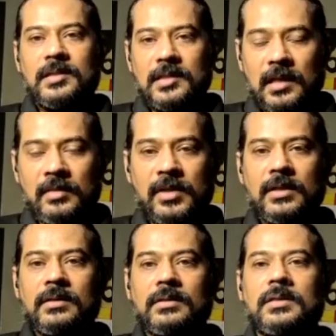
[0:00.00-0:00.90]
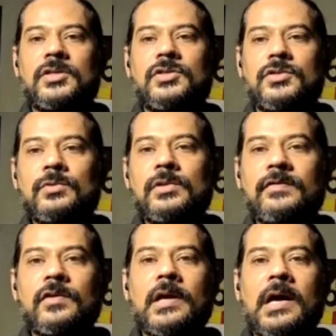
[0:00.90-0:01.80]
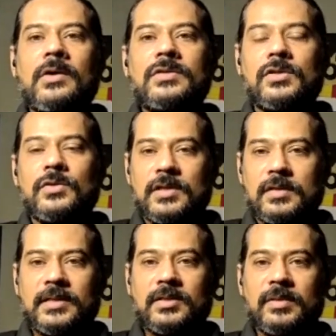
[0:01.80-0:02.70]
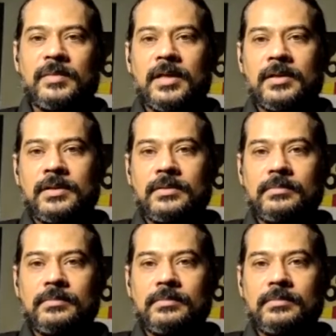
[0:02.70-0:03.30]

Tell me that you leave your house and you expect to be mugged.